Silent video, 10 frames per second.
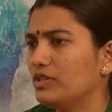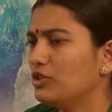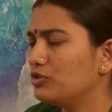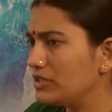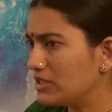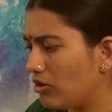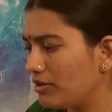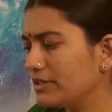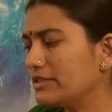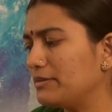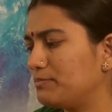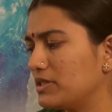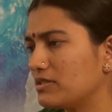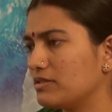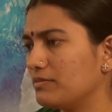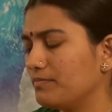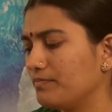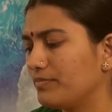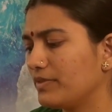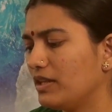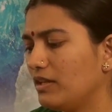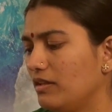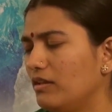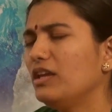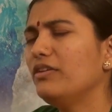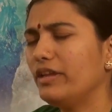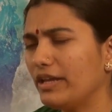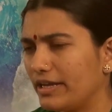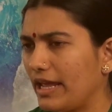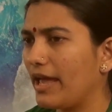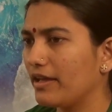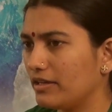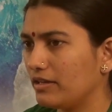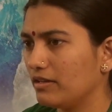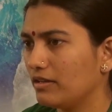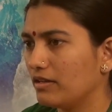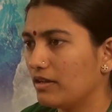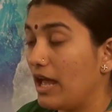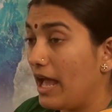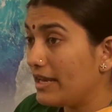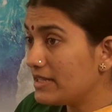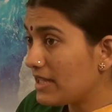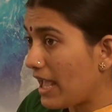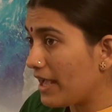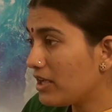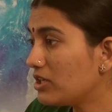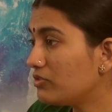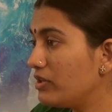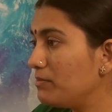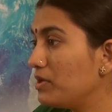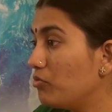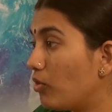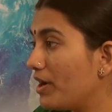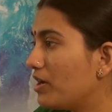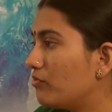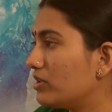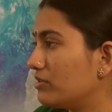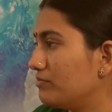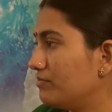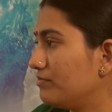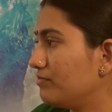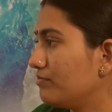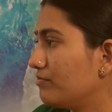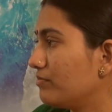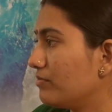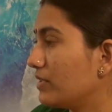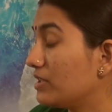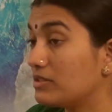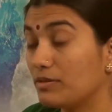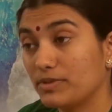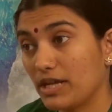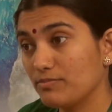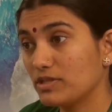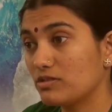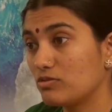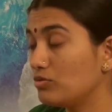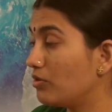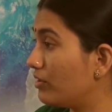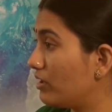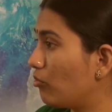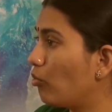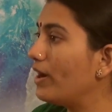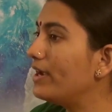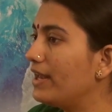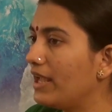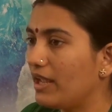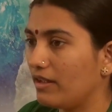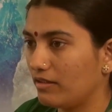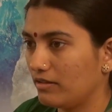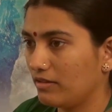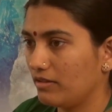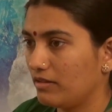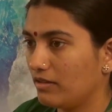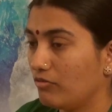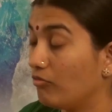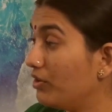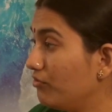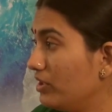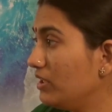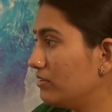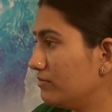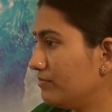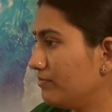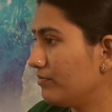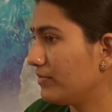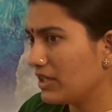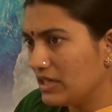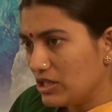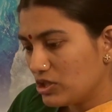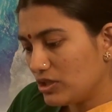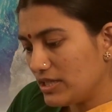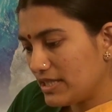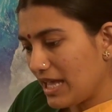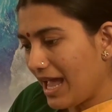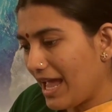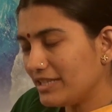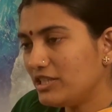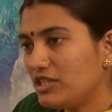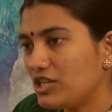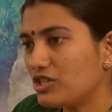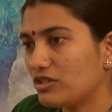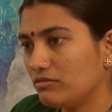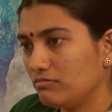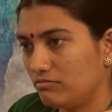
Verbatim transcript: you dishonor that person, he will get angry. And his anger will be one hour, sometimes two hours, one day, one week. So this agitation,